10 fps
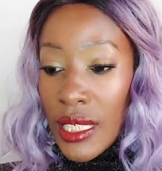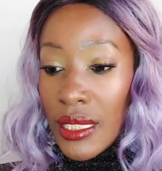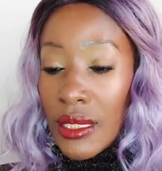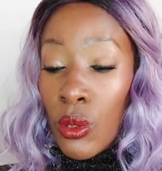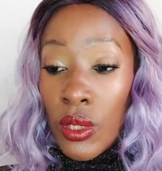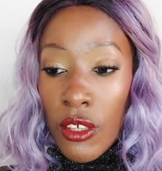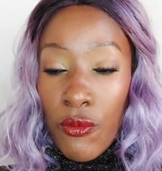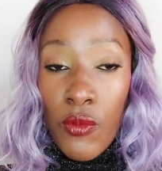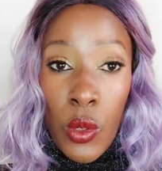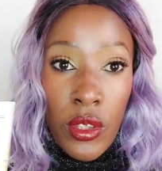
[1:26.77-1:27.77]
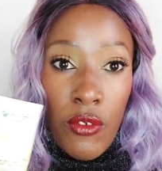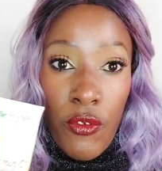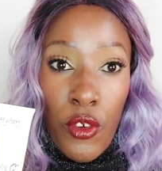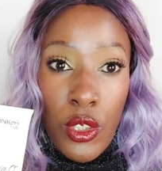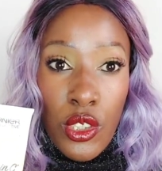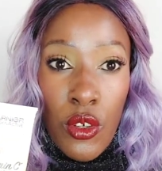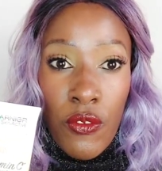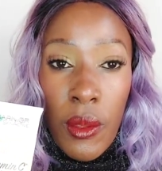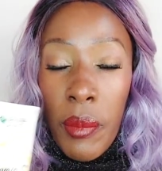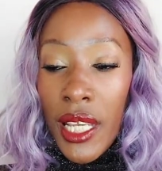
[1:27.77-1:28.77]
it says on the on the front
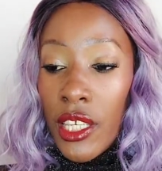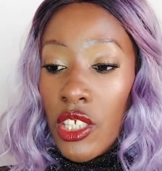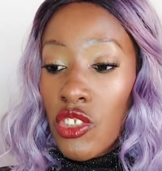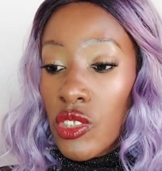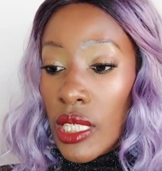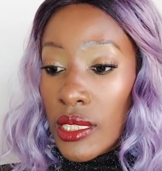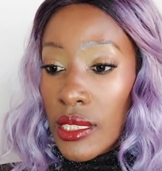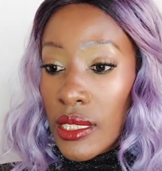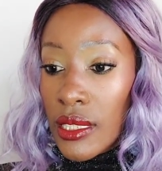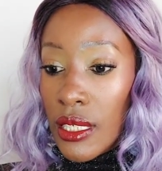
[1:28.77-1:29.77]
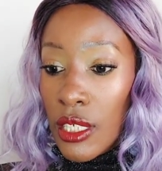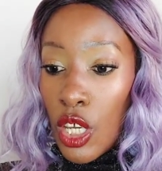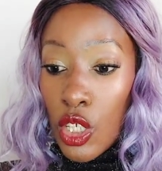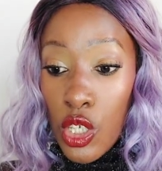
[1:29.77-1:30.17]
of the package that it's the